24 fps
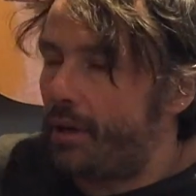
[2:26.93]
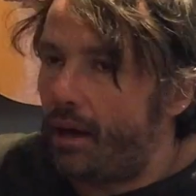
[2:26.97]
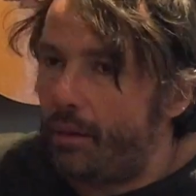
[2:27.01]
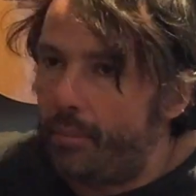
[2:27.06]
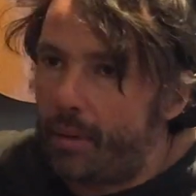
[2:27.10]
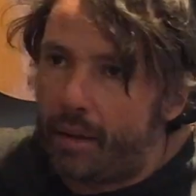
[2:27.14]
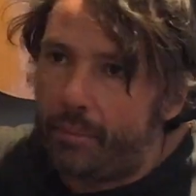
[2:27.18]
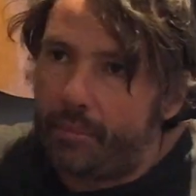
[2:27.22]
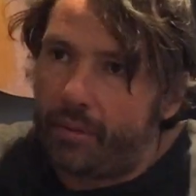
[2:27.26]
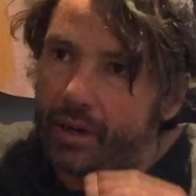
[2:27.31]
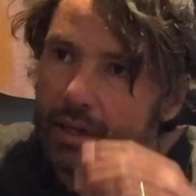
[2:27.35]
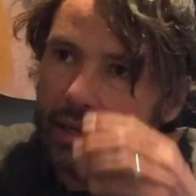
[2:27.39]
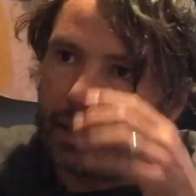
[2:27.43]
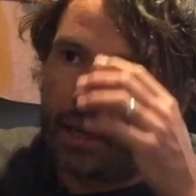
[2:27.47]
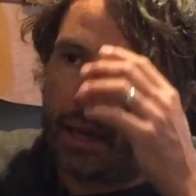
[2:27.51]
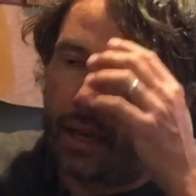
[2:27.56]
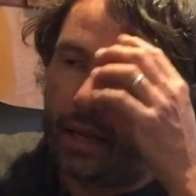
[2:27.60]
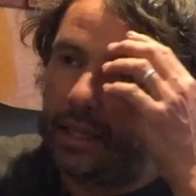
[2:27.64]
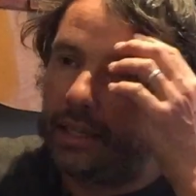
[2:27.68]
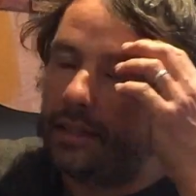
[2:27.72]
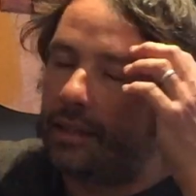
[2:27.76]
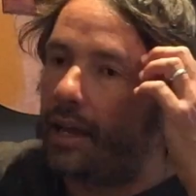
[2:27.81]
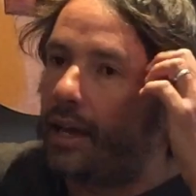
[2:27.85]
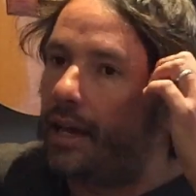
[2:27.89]
And I remember in the
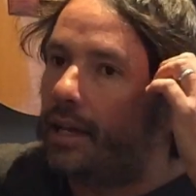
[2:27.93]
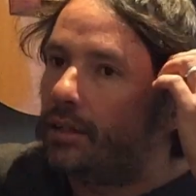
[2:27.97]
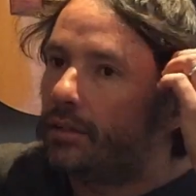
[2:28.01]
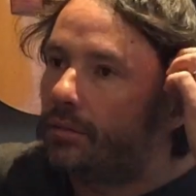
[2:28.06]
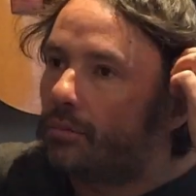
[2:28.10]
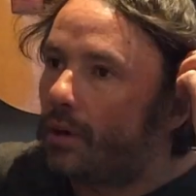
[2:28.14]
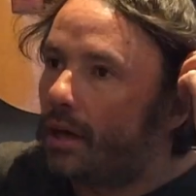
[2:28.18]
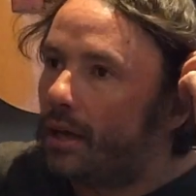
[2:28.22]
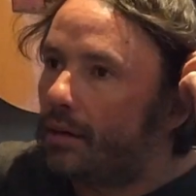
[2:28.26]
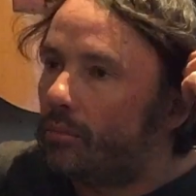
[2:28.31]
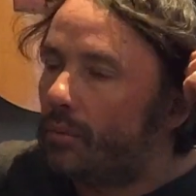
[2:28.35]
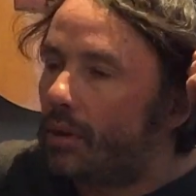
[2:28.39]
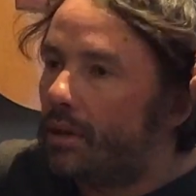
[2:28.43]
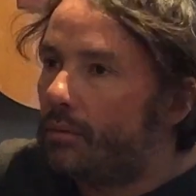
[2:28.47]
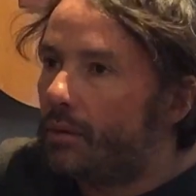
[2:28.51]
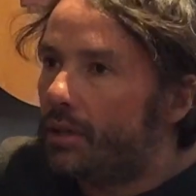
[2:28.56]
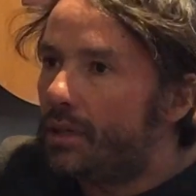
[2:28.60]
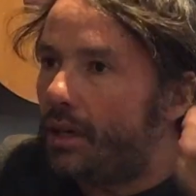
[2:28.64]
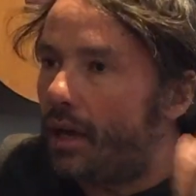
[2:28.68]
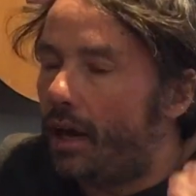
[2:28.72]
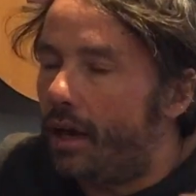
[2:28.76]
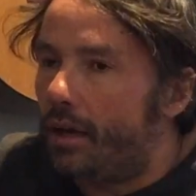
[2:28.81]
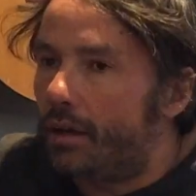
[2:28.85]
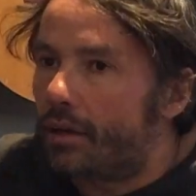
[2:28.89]
early days when we were
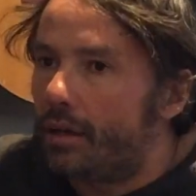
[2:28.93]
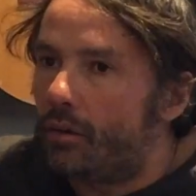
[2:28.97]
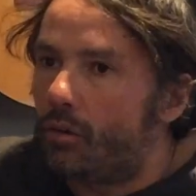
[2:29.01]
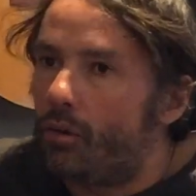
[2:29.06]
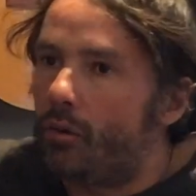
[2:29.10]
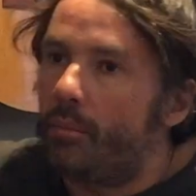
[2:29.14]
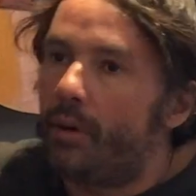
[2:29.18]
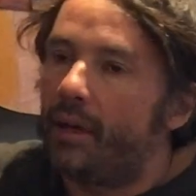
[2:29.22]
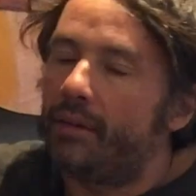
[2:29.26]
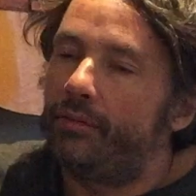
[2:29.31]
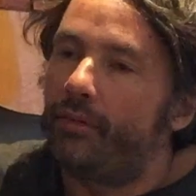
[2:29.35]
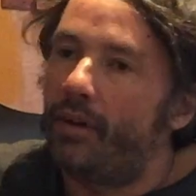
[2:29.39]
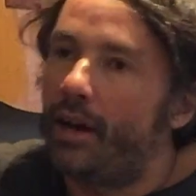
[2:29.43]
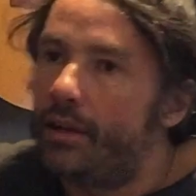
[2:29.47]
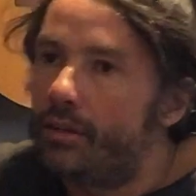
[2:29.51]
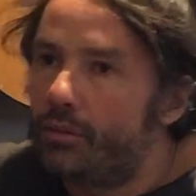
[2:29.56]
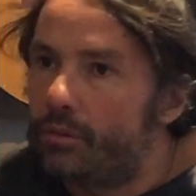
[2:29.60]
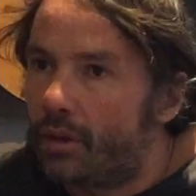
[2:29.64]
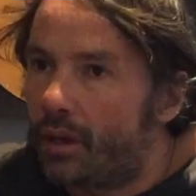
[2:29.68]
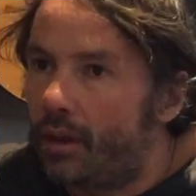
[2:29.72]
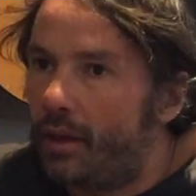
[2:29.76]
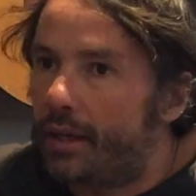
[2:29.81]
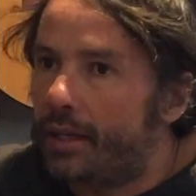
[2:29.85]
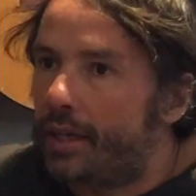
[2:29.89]
young and all my
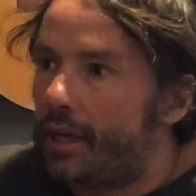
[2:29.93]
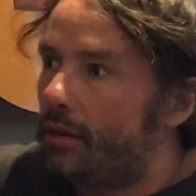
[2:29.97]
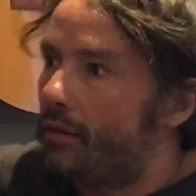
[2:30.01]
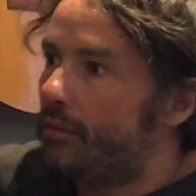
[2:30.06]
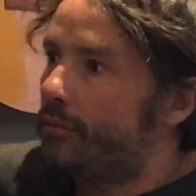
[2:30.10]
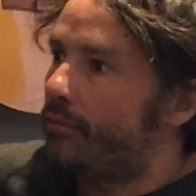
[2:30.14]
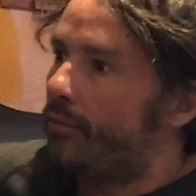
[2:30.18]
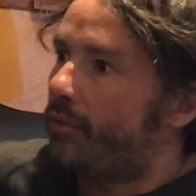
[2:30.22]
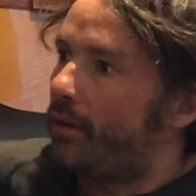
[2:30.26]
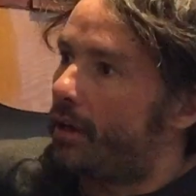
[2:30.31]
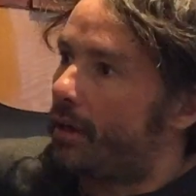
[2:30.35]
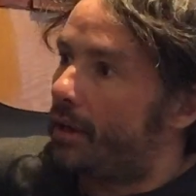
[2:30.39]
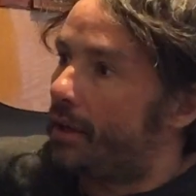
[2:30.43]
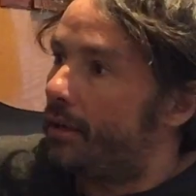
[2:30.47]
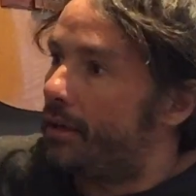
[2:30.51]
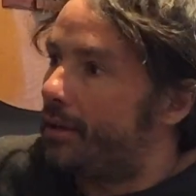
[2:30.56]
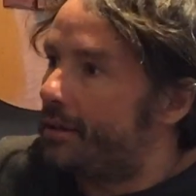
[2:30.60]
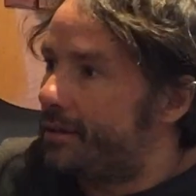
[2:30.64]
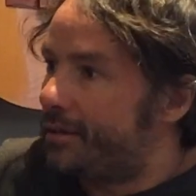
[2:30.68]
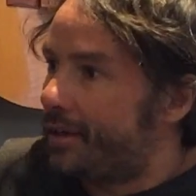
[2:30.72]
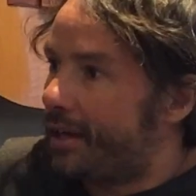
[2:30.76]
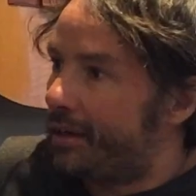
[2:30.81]
friends were going out on Friday nights,